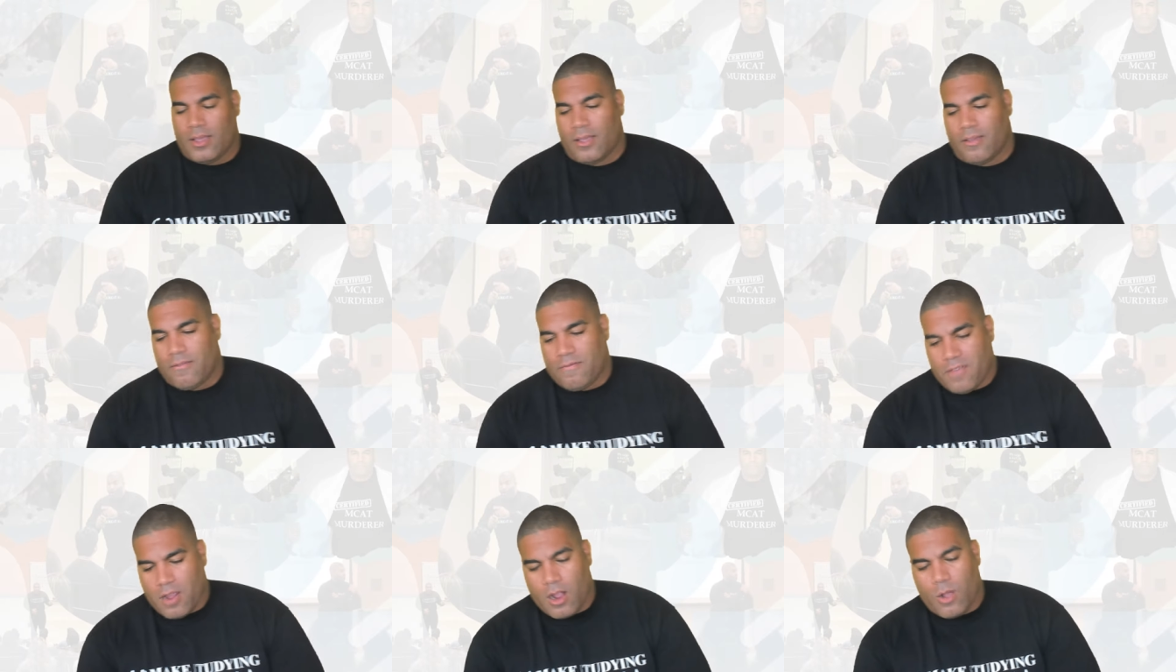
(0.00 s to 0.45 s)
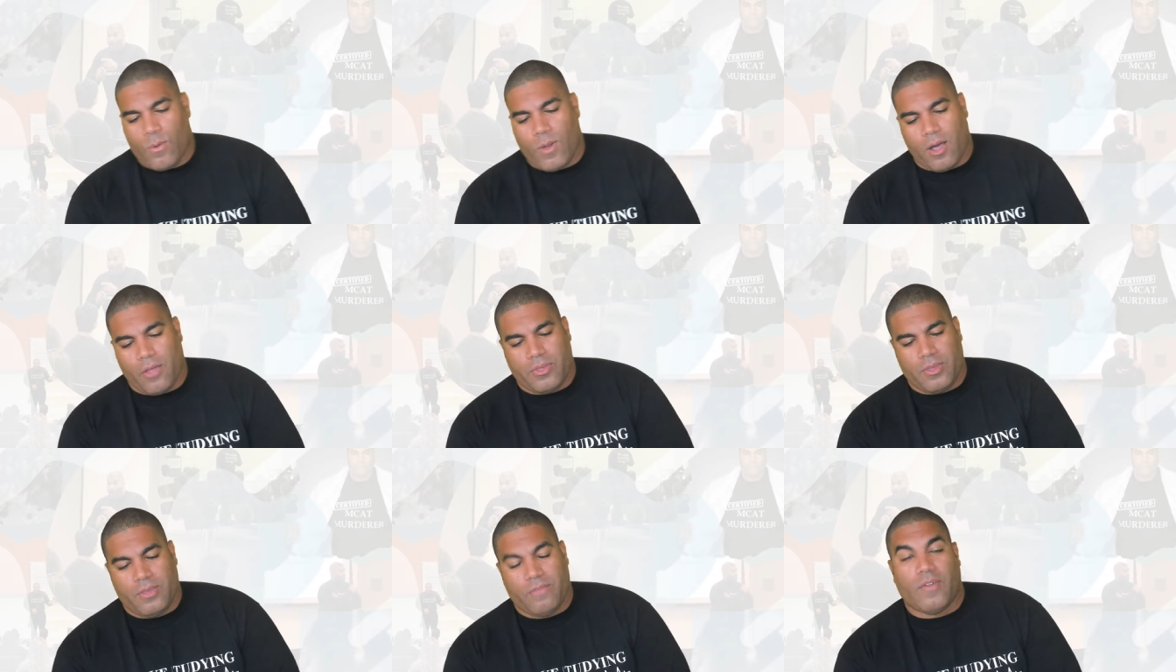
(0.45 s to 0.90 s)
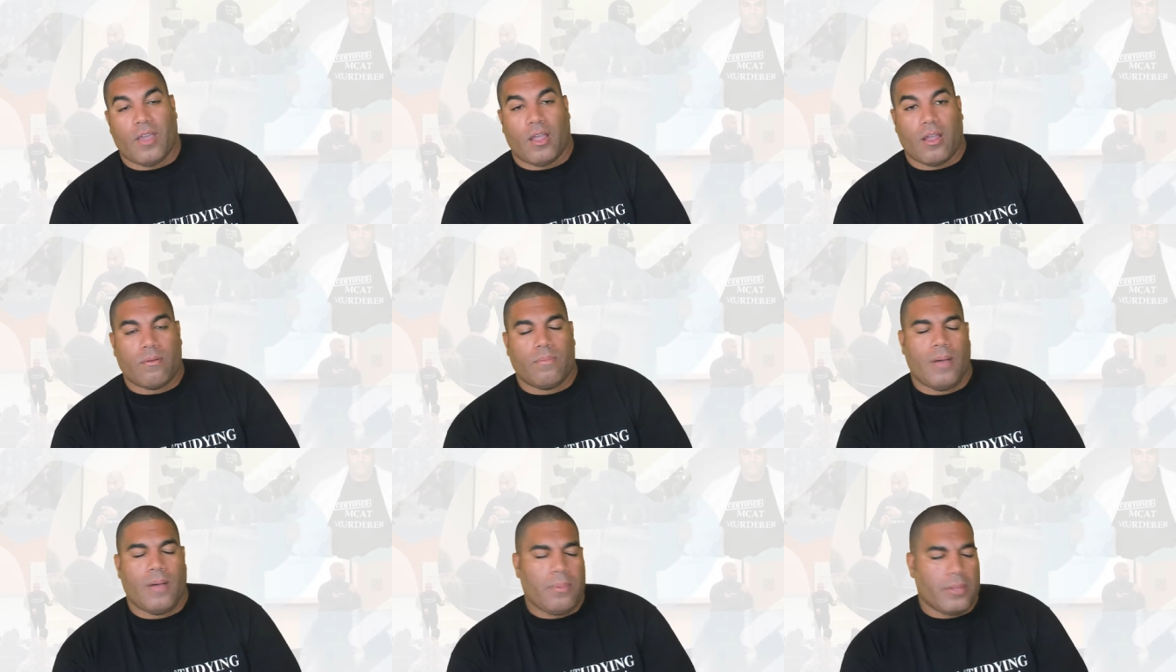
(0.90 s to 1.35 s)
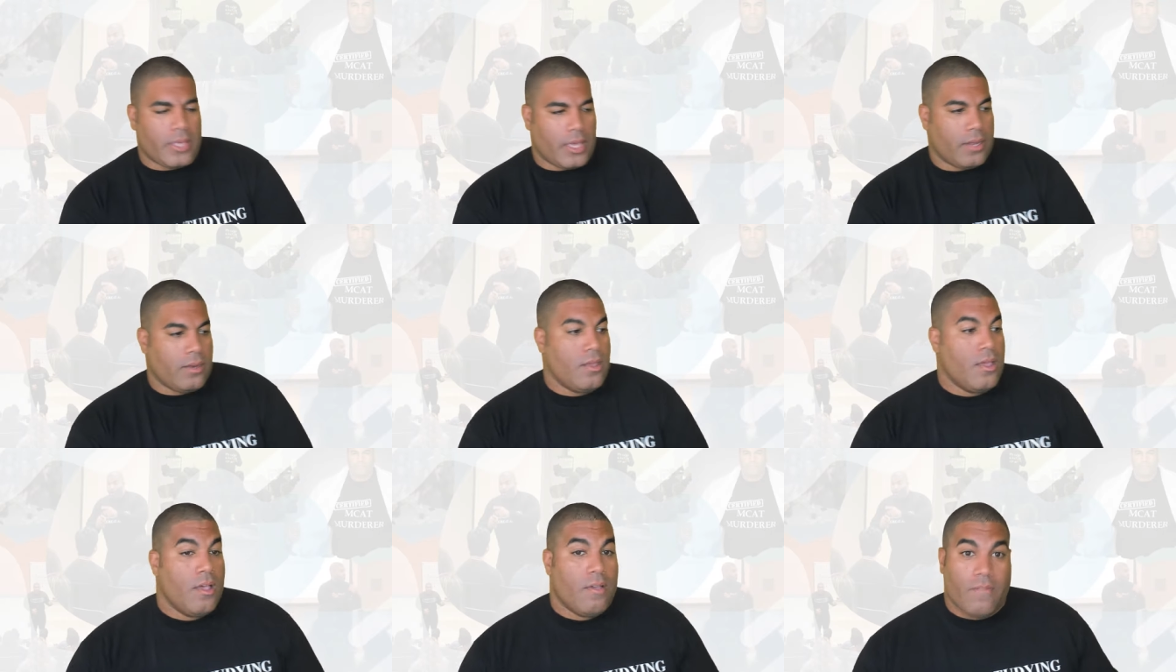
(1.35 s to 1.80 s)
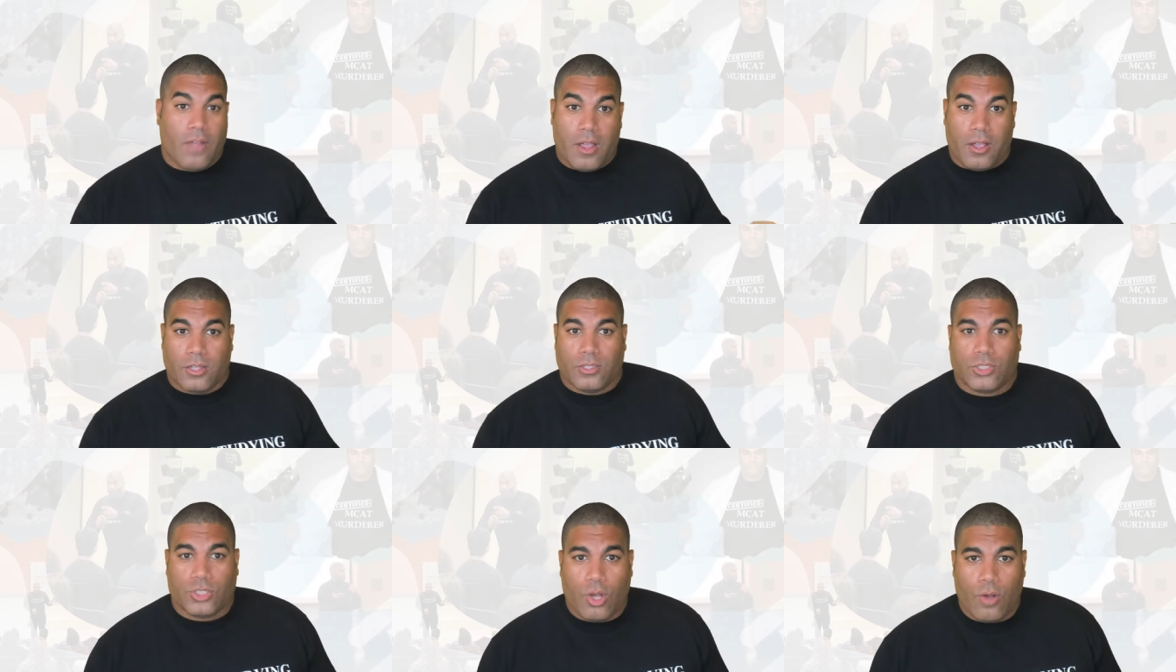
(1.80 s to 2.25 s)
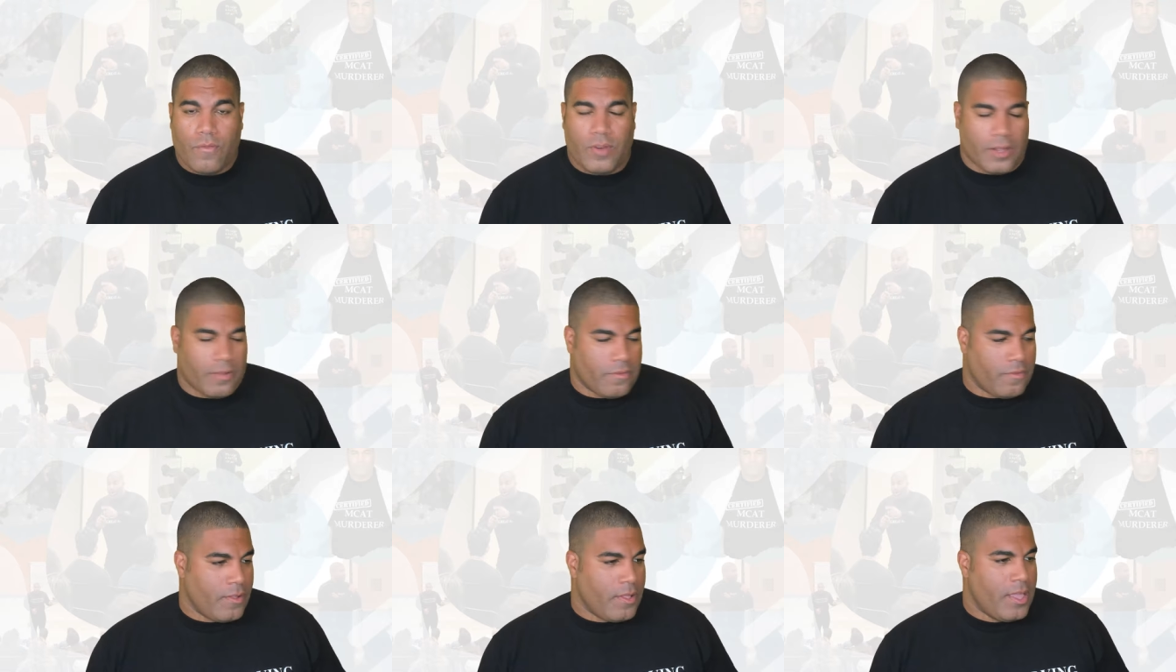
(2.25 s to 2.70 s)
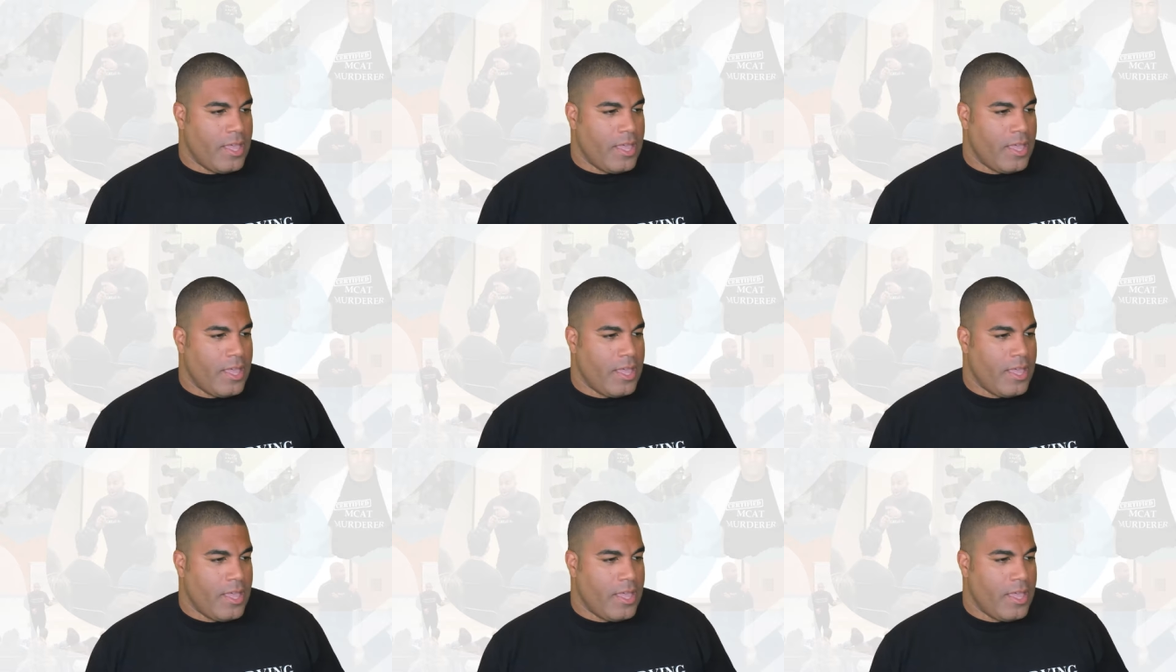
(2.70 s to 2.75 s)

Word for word: Very wealthy, very Republican, very conservative.